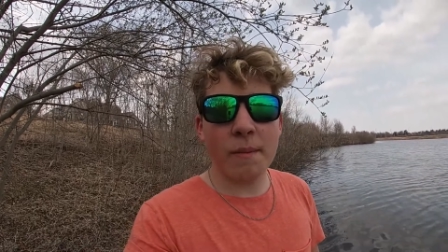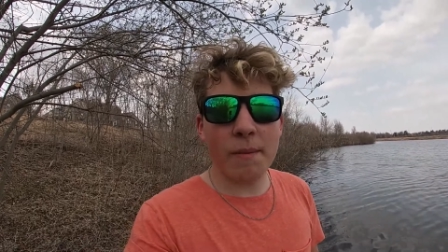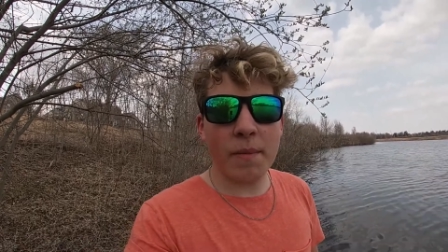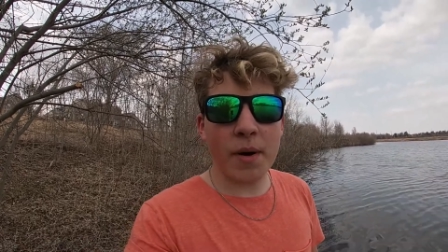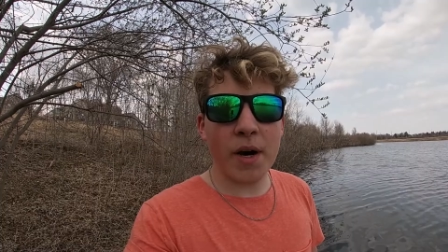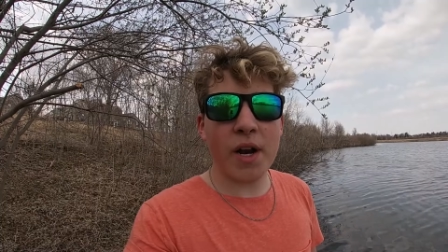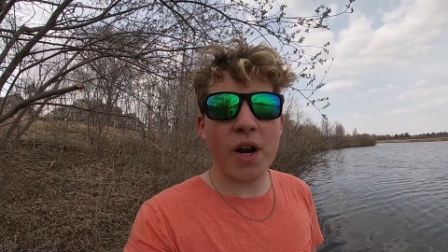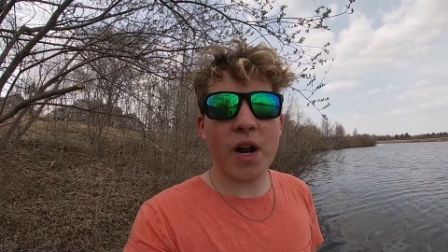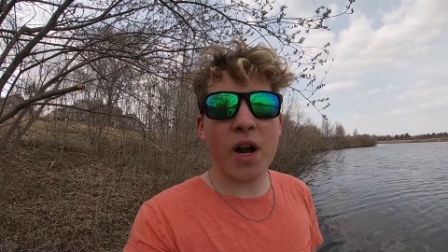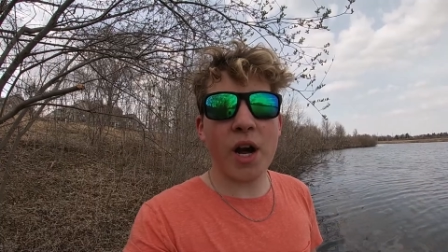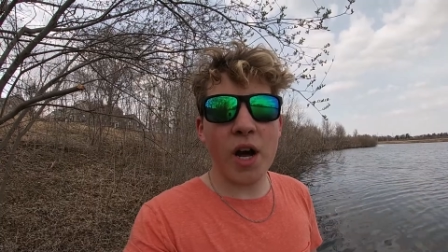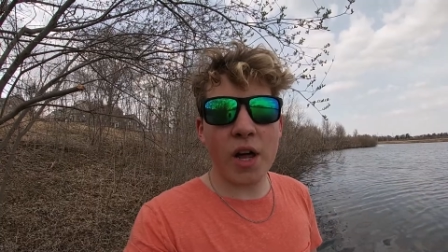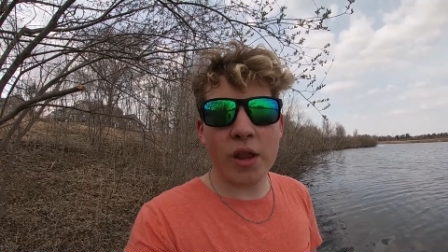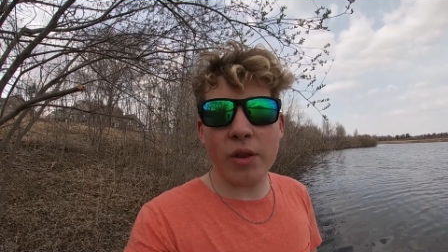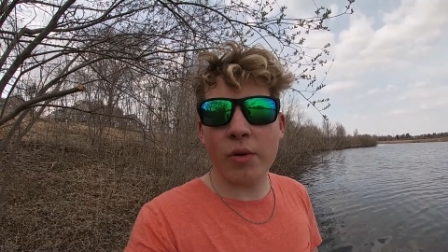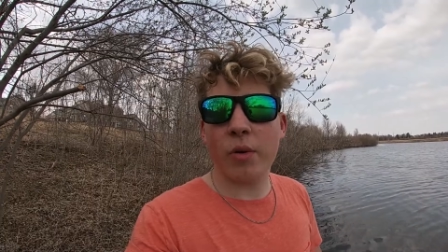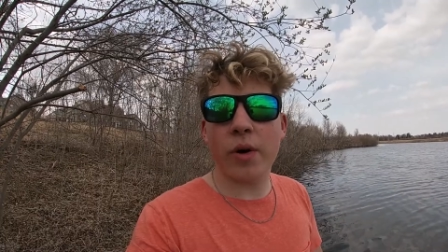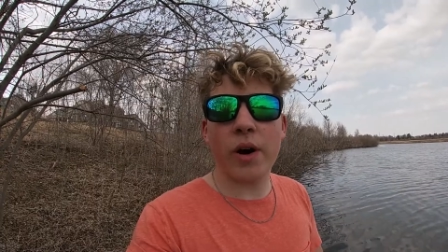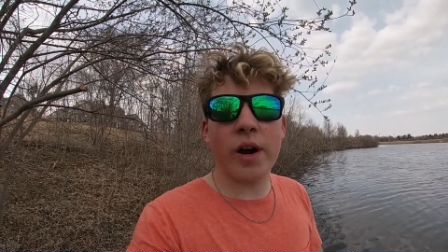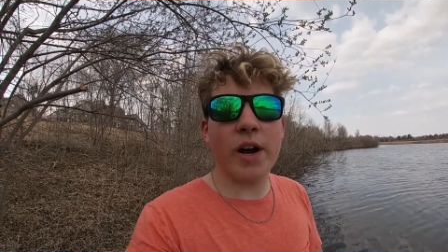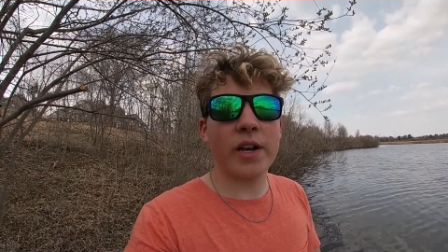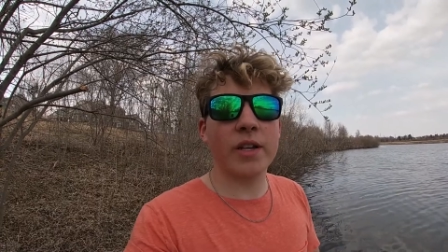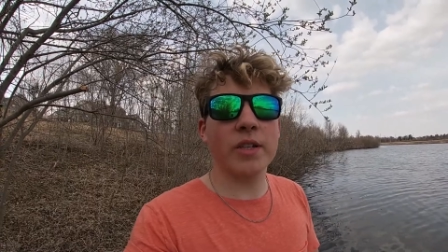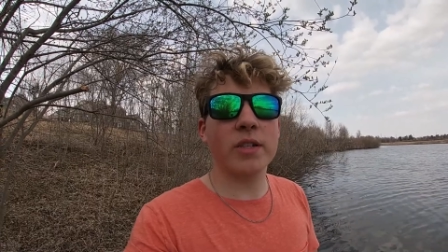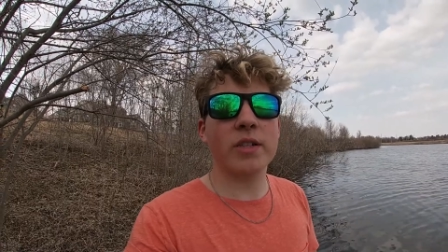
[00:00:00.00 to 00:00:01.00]
But
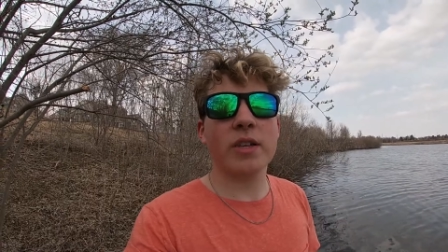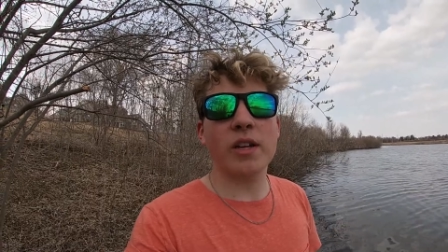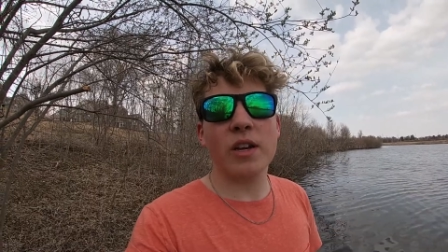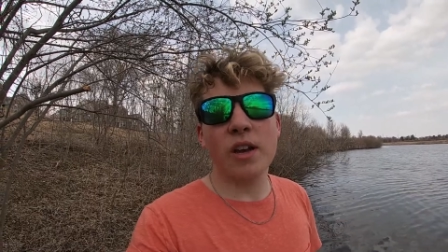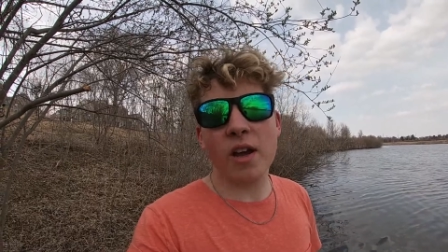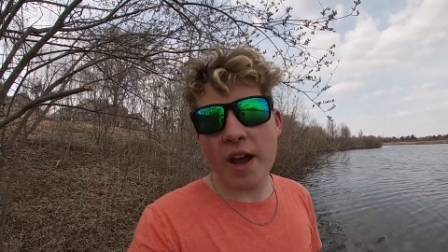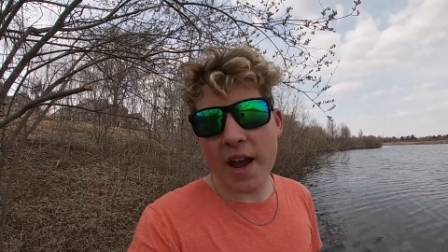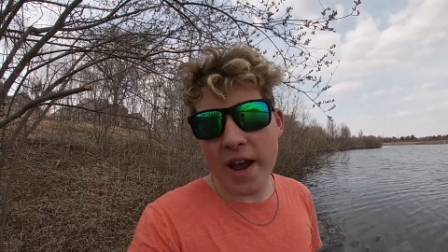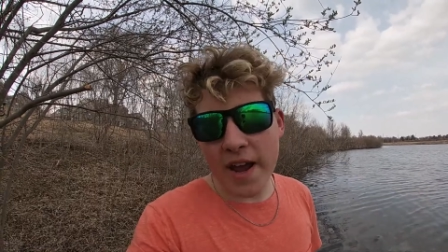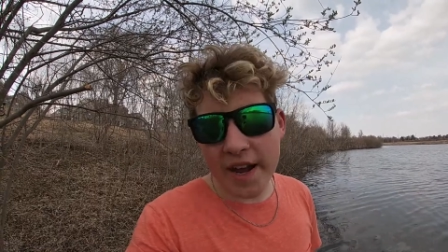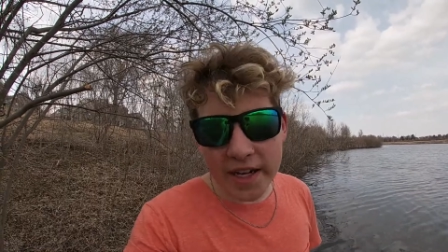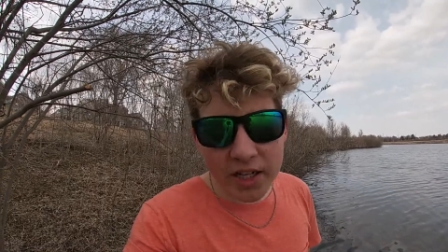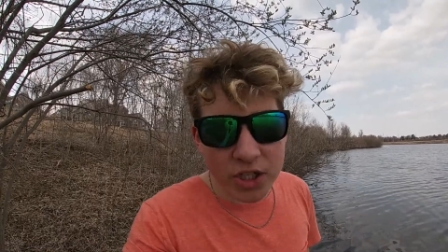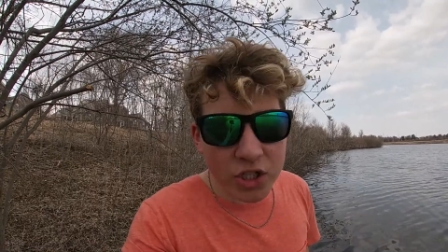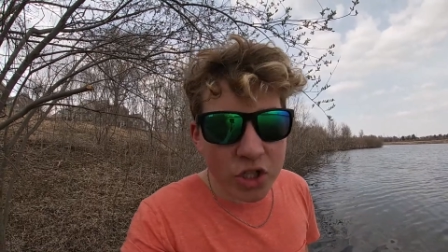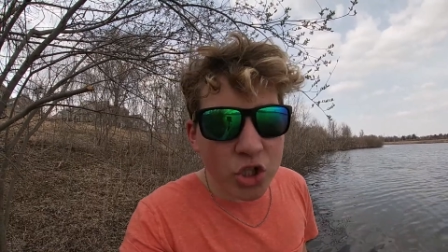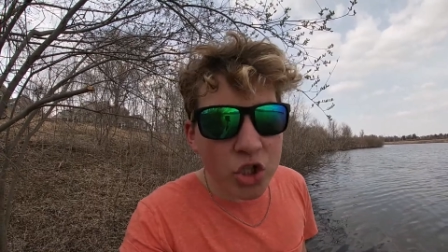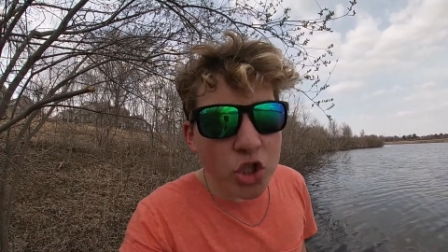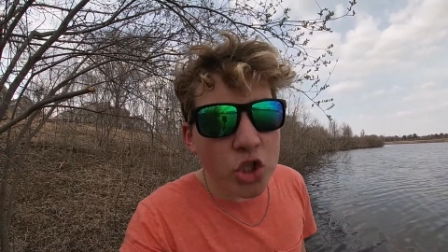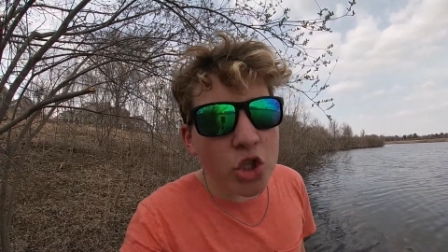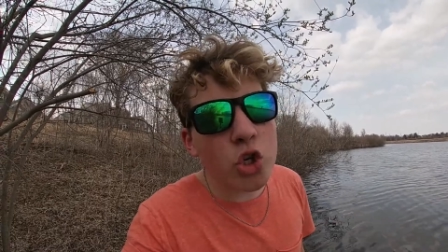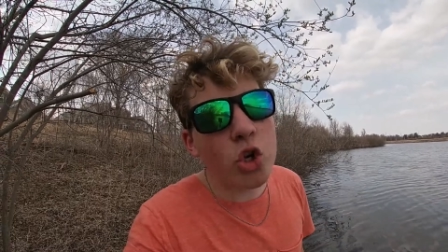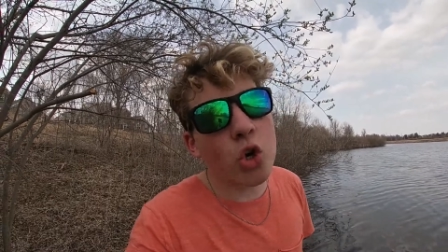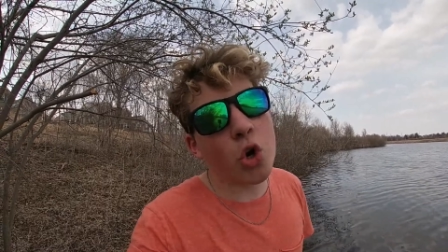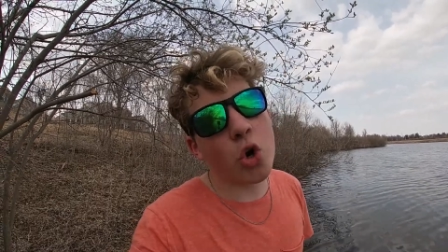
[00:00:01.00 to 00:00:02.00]
otherwise,
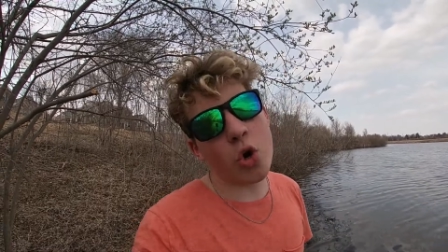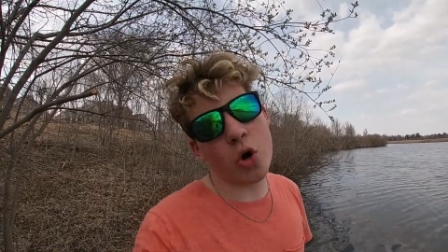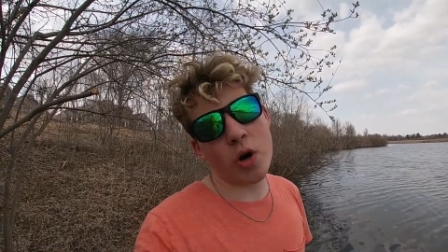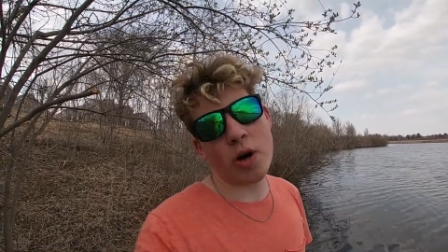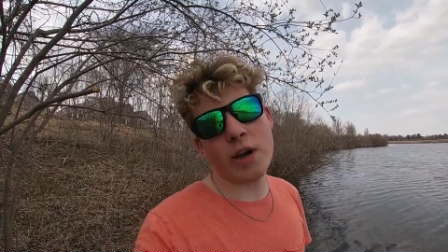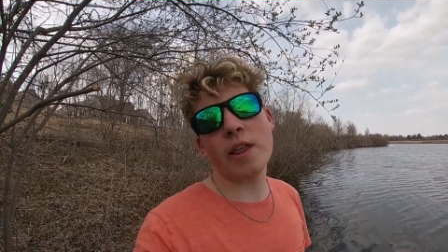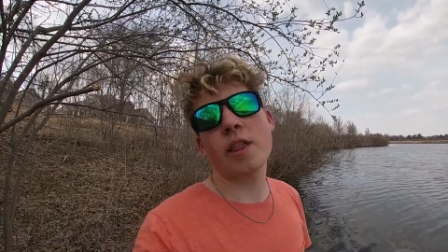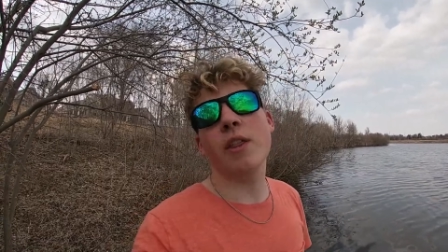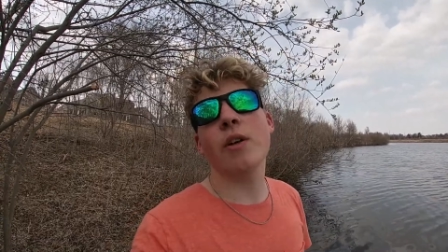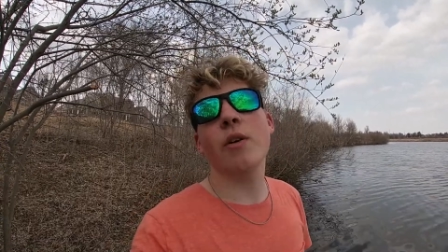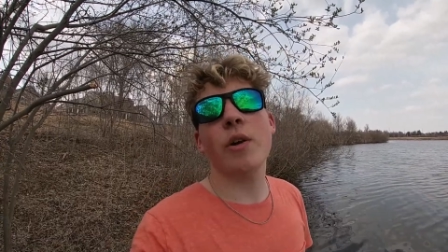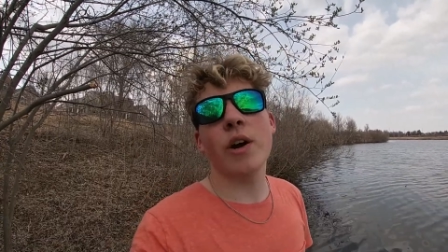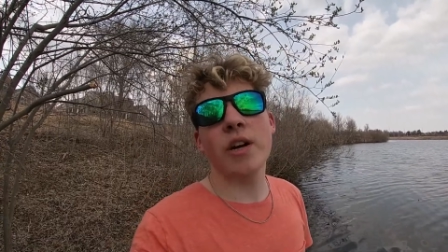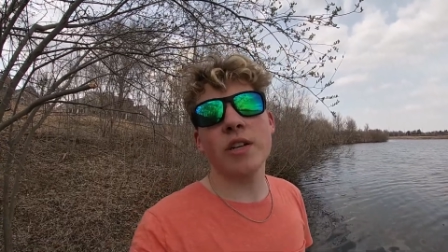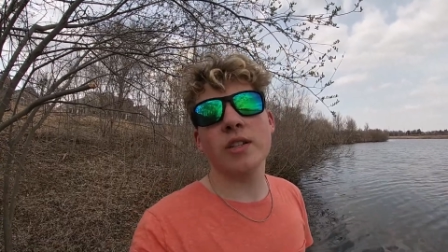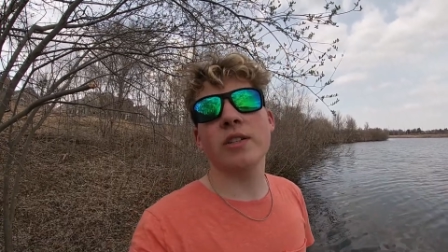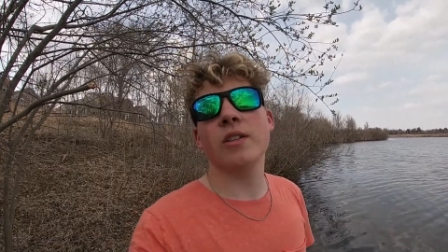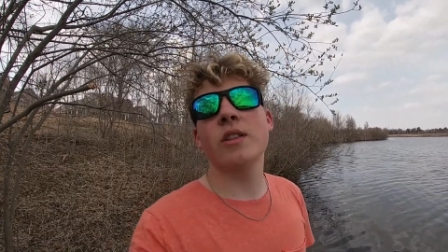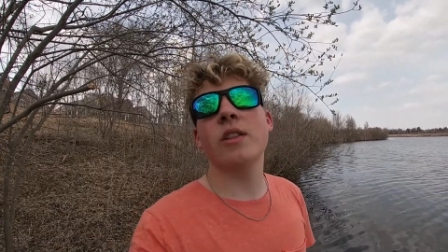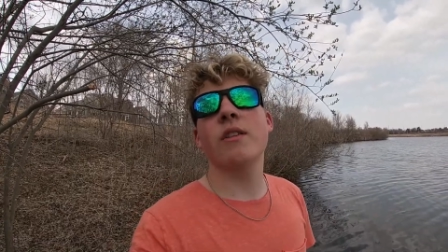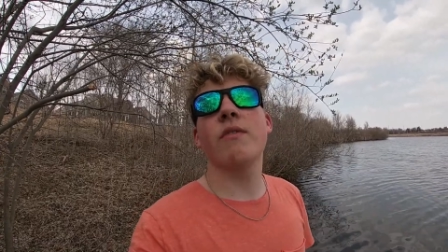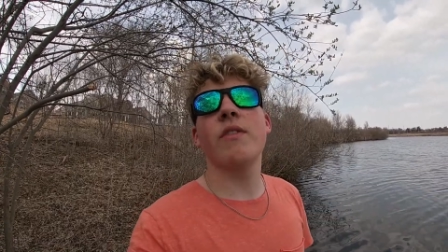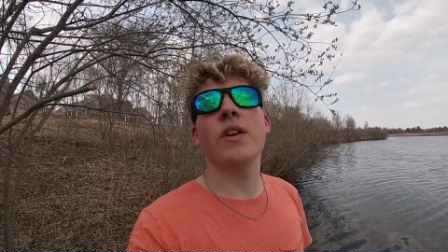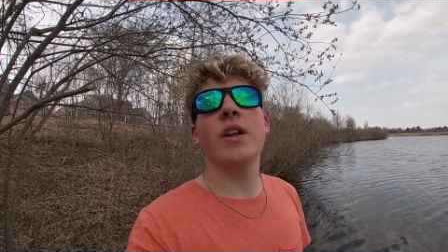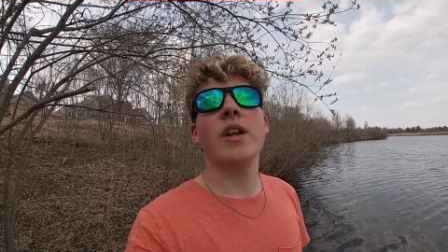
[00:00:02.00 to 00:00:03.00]
enjoy the rest
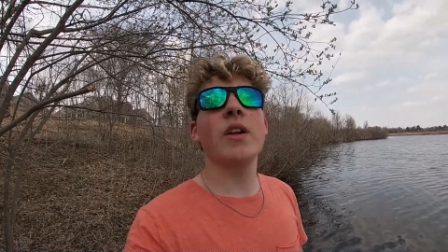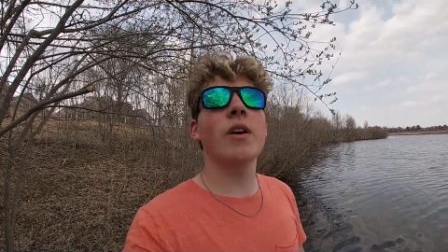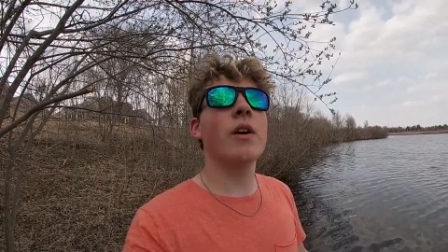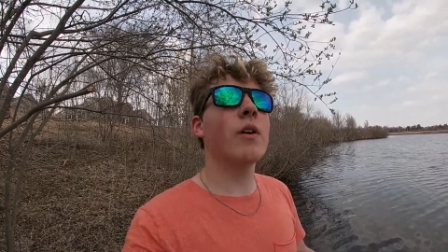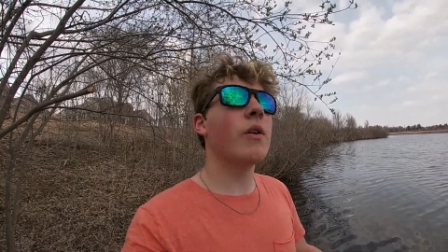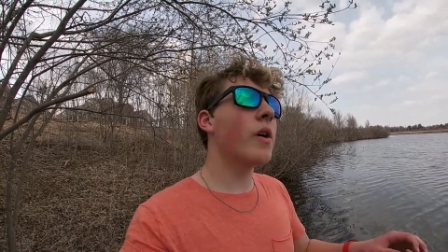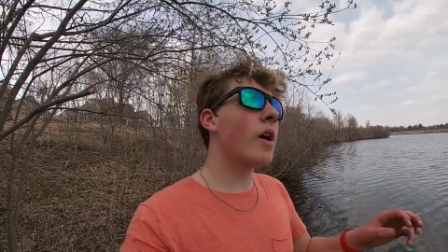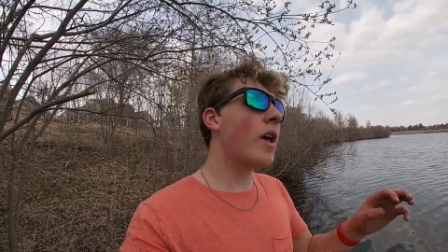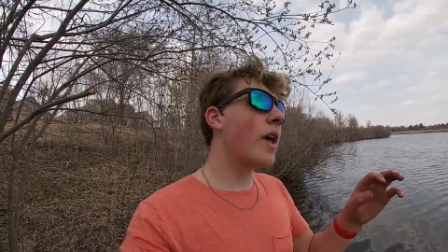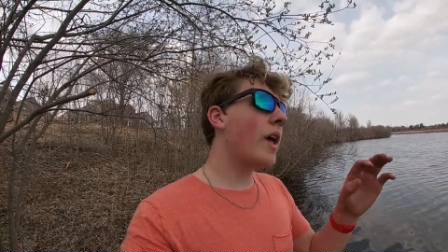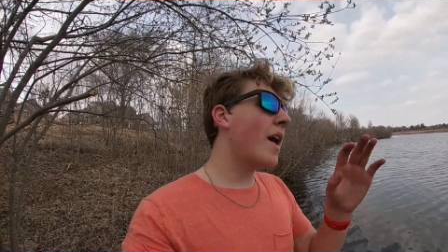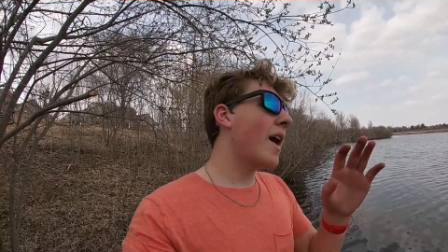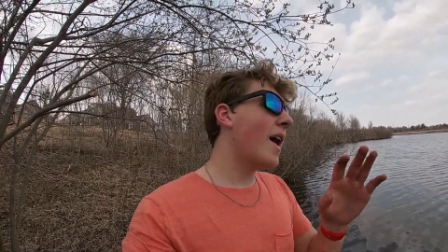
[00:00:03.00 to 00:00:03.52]
of the video